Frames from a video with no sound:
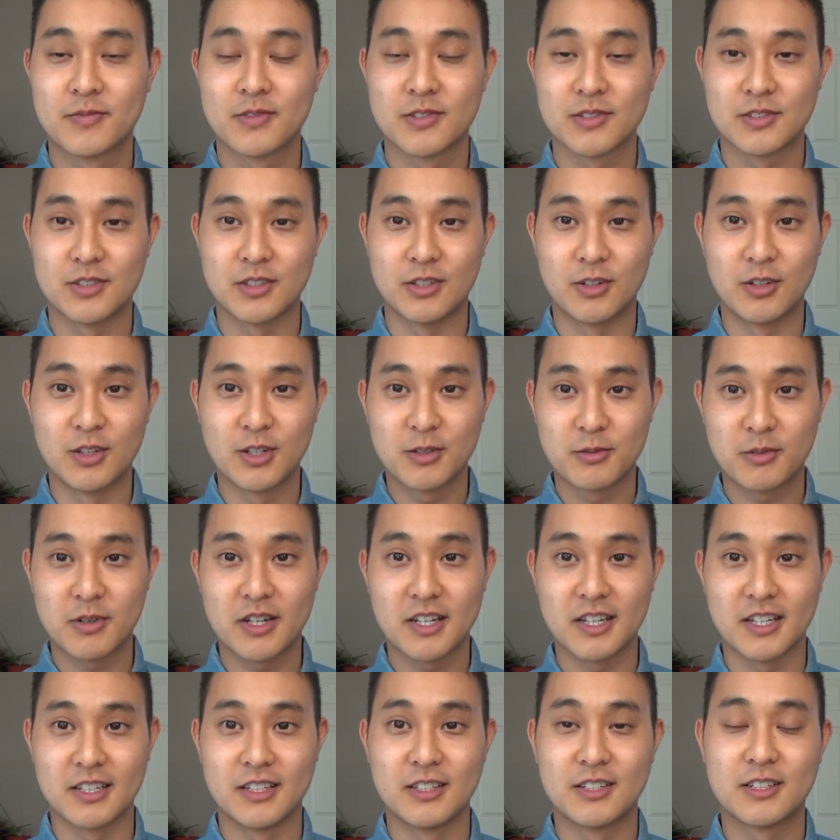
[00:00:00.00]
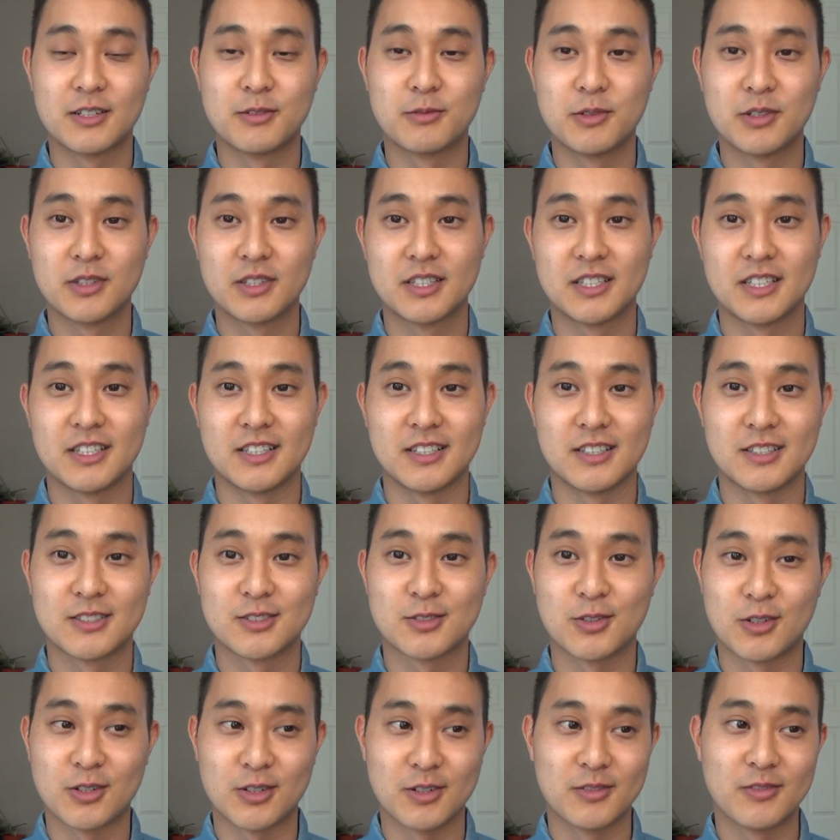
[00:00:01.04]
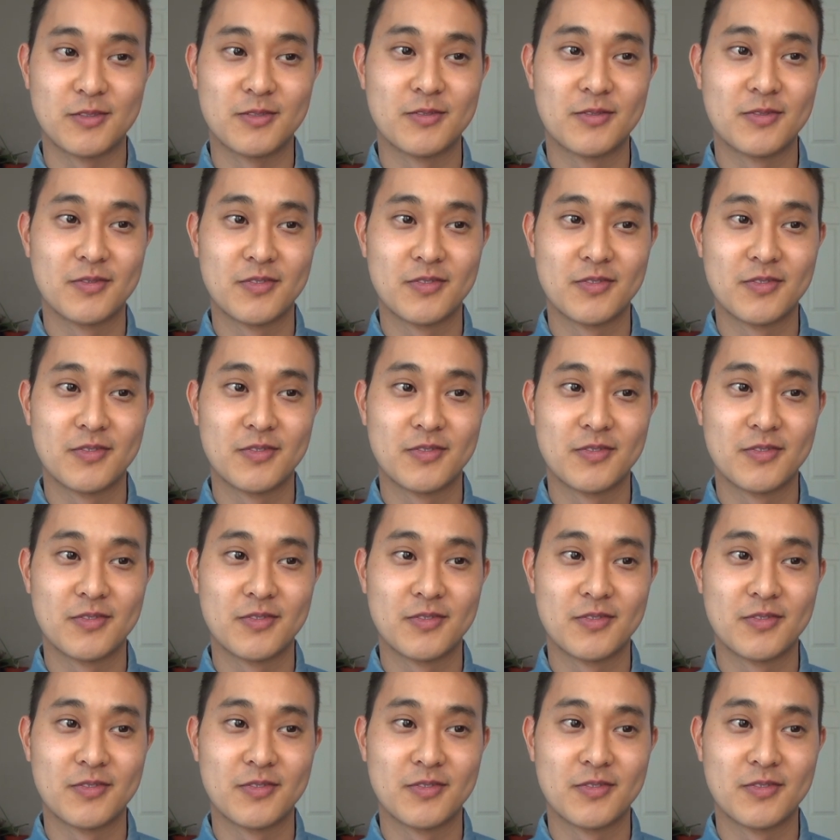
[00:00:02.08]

So the only way you can really sort of